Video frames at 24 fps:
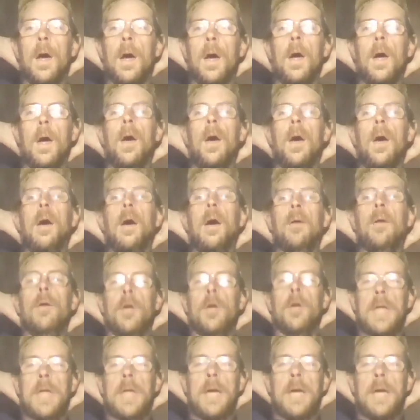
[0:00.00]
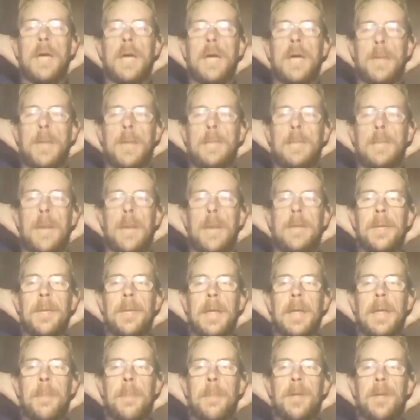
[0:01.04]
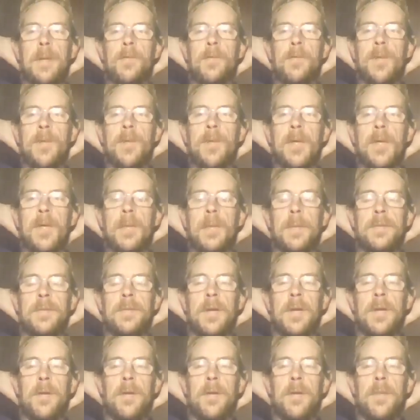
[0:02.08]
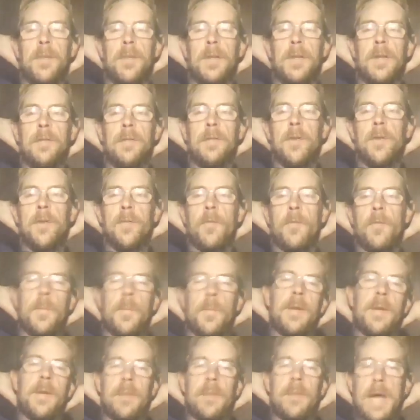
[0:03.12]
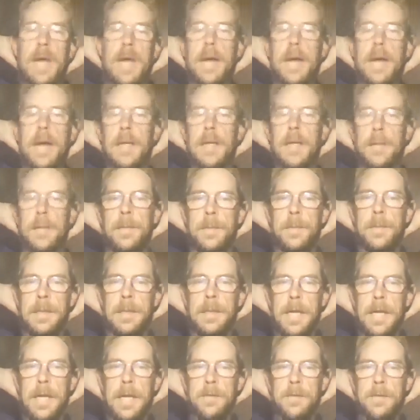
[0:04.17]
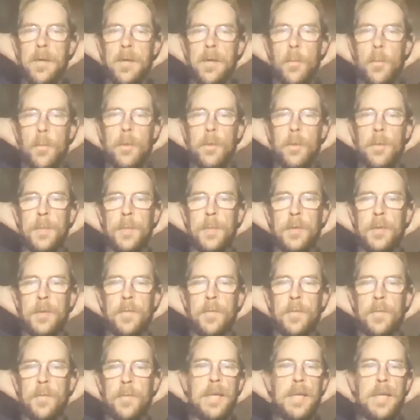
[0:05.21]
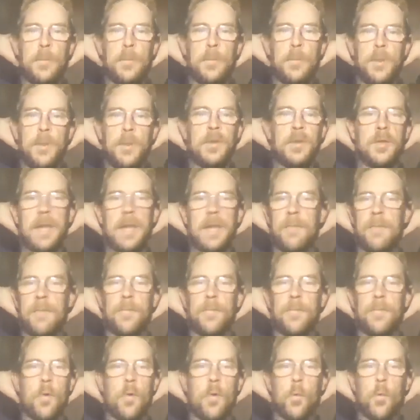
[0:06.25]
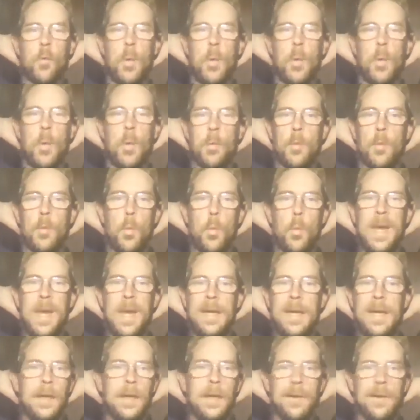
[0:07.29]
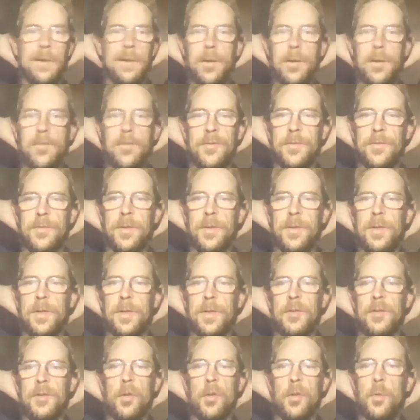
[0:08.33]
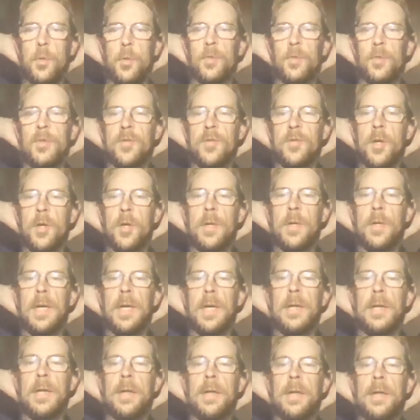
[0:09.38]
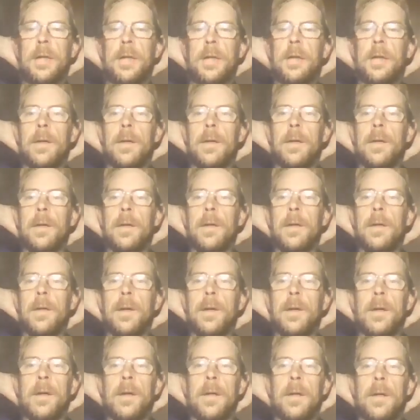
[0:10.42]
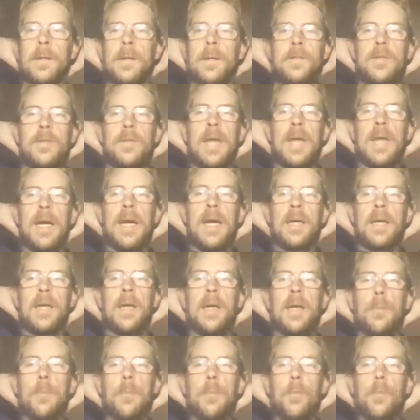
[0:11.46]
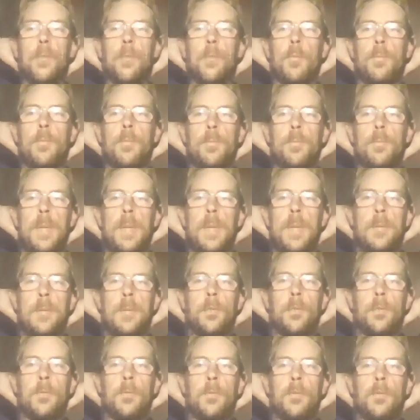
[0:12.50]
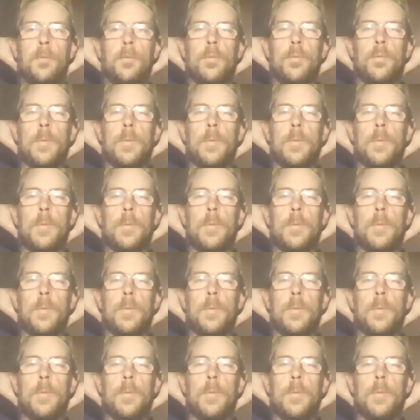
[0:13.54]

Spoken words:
Oh, okay. Because I'm in Pennsylvania myself. I live over in Beaver County in southwest Pennsylvania, and we just have cold weather and wind. No real snow yet. See, I had a couple people.